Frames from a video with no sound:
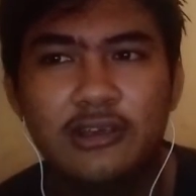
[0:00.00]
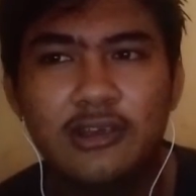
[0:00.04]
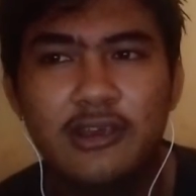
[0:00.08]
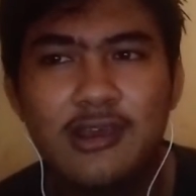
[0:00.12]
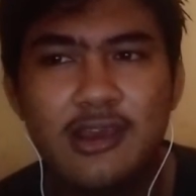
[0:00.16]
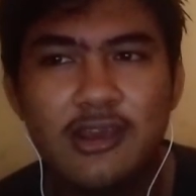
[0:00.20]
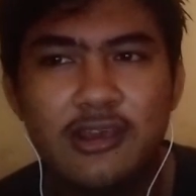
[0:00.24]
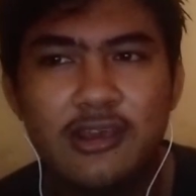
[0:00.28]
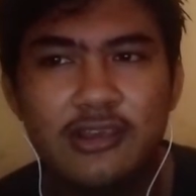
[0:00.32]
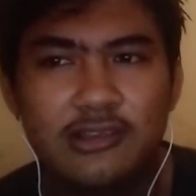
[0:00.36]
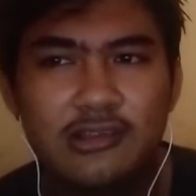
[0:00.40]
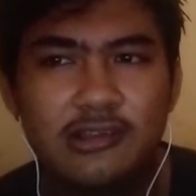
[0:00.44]

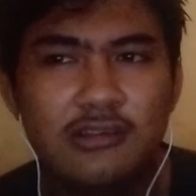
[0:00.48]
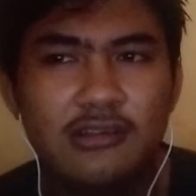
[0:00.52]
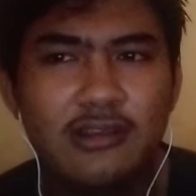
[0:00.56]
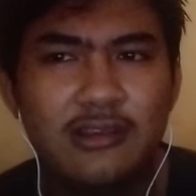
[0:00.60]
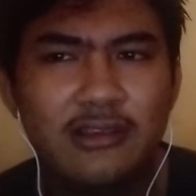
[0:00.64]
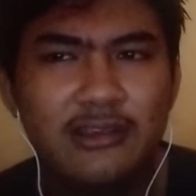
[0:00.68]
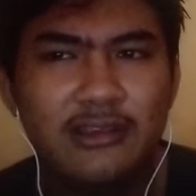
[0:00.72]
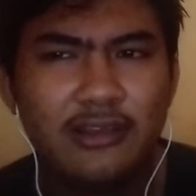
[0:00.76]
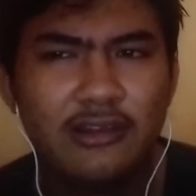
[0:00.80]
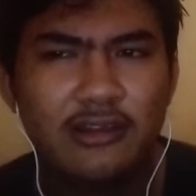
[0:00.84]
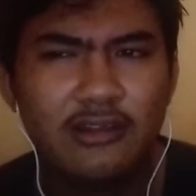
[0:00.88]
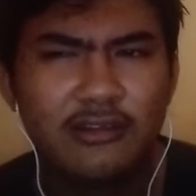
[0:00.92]
students
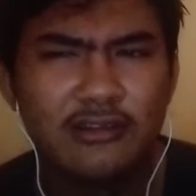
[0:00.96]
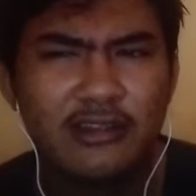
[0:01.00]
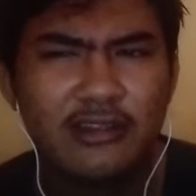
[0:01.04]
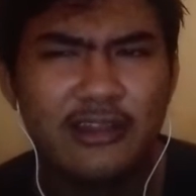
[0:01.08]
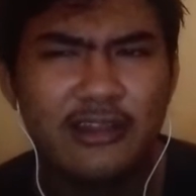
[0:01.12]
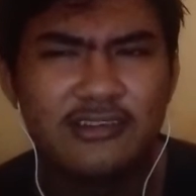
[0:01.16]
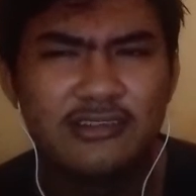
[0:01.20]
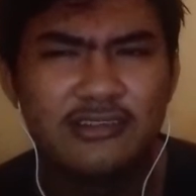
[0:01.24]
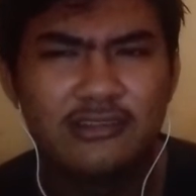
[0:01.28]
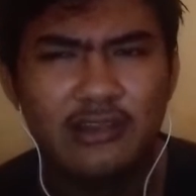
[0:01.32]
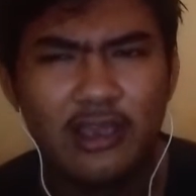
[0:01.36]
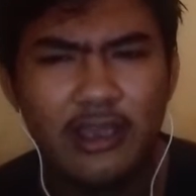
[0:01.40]
cannot
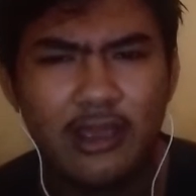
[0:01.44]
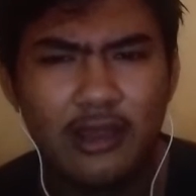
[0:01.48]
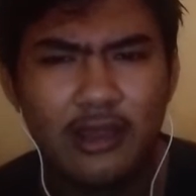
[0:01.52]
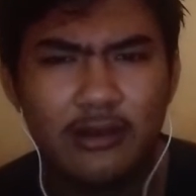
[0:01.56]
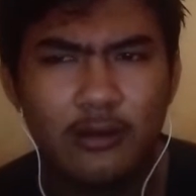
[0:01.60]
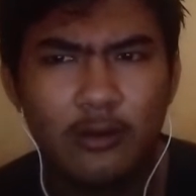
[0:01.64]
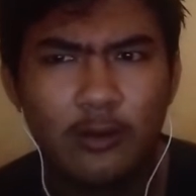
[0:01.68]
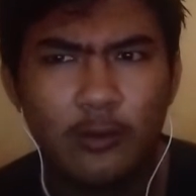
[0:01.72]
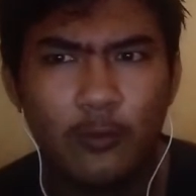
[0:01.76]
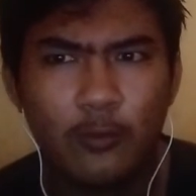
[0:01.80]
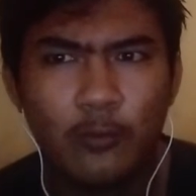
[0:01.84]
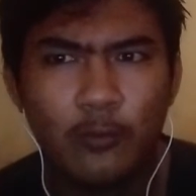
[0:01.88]
understand
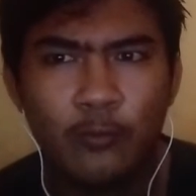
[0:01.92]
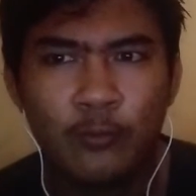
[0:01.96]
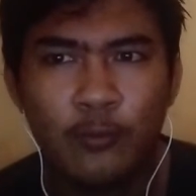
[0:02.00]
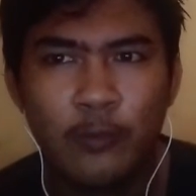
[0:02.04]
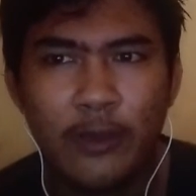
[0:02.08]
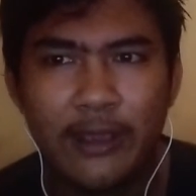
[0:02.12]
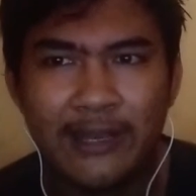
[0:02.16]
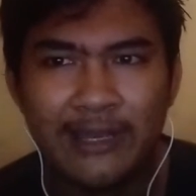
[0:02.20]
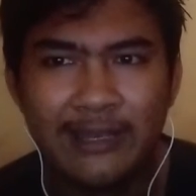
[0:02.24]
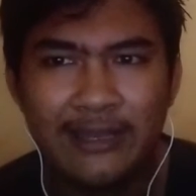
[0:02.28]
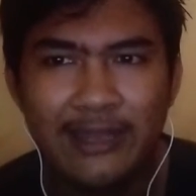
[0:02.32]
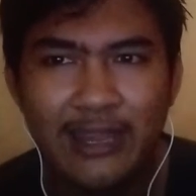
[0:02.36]
when
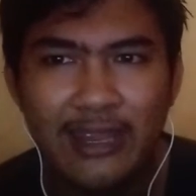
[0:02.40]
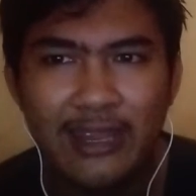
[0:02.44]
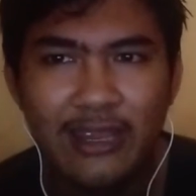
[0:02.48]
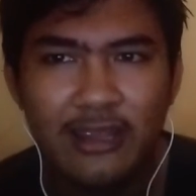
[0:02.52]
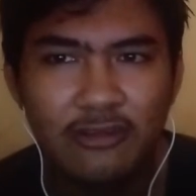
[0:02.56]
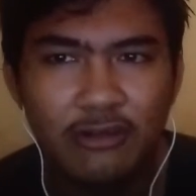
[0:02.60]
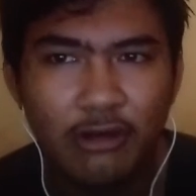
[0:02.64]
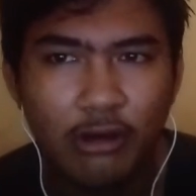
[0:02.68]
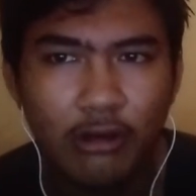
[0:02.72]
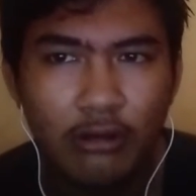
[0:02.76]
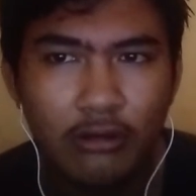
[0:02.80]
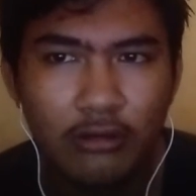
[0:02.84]
they
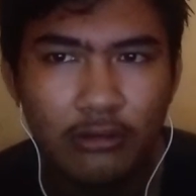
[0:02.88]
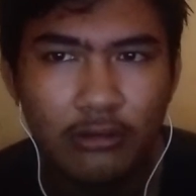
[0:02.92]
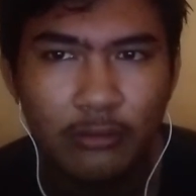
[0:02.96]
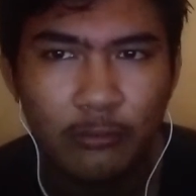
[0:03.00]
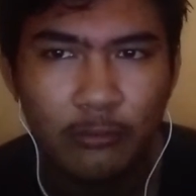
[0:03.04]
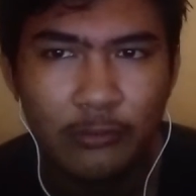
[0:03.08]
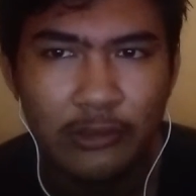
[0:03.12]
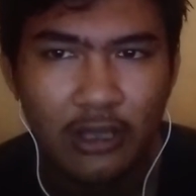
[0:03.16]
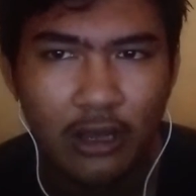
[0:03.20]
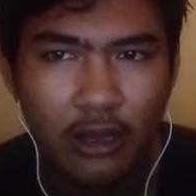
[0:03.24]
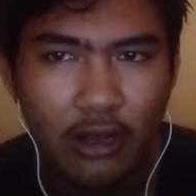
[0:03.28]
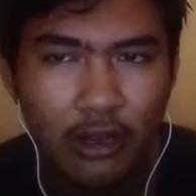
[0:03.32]
talk with
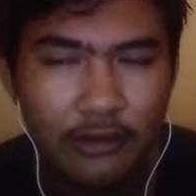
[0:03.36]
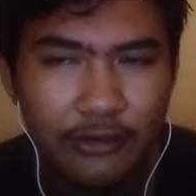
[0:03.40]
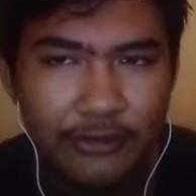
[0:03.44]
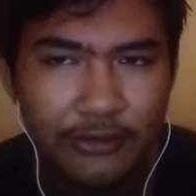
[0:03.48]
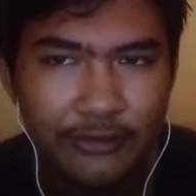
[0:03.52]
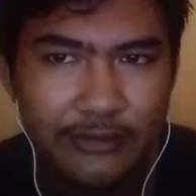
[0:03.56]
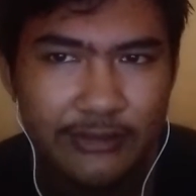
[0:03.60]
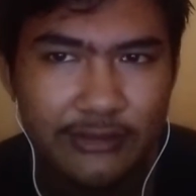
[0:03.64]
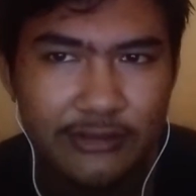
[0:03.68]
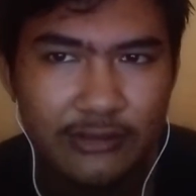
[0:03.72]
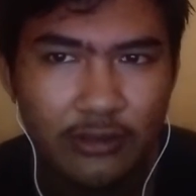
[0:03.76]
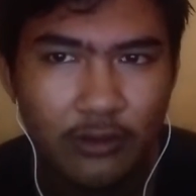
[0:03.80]
others
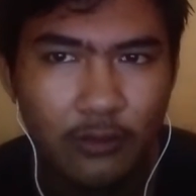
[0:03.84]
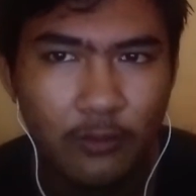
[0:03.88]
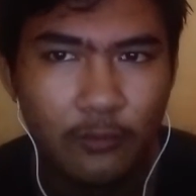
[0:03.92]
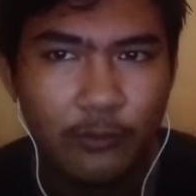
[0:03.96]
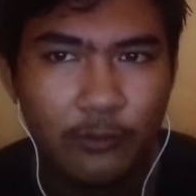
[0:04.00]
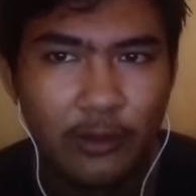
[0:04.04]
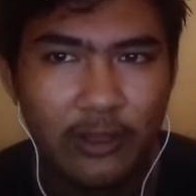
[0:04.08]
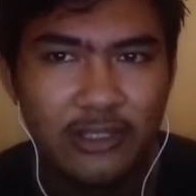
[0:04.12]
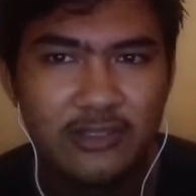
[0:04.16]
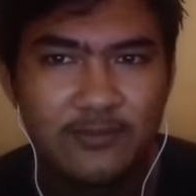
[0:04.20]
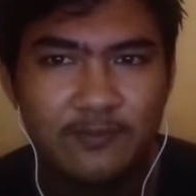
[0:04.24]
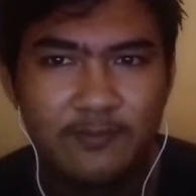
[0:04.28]
or
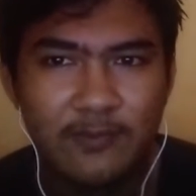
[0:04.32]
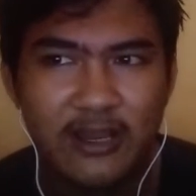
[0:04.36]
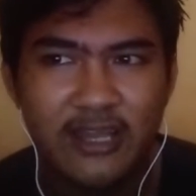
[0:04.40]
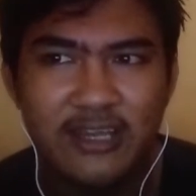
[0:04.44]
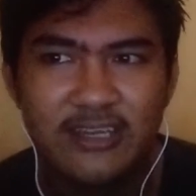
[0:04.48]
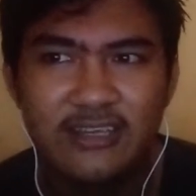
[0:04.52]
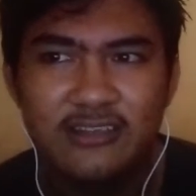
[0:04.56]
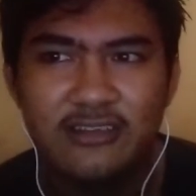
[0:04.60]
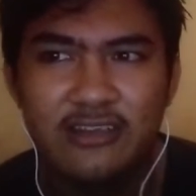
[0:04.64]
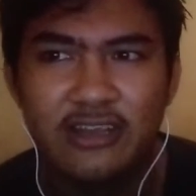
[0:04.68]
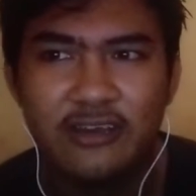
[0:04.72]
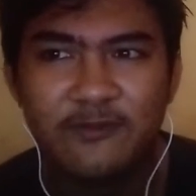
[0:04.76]
express
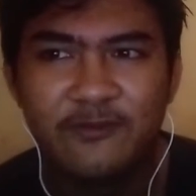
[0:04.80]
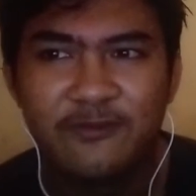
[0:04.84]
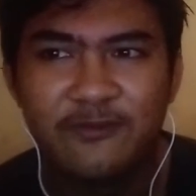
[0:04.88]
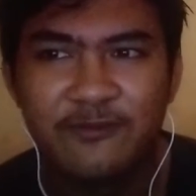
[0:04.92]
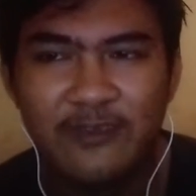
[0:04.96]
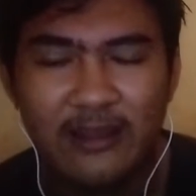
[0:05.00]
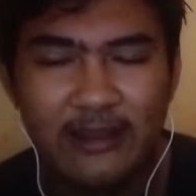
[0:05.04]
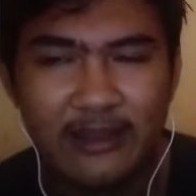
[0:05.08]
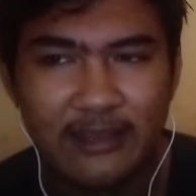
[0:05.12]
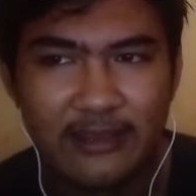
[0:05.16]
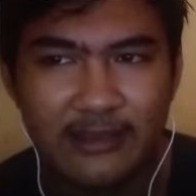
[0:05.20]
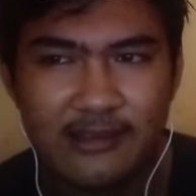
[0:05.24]
their
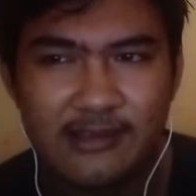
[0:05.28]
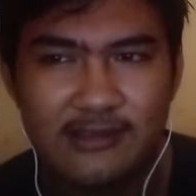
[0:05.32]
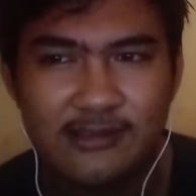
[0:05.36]
feelings.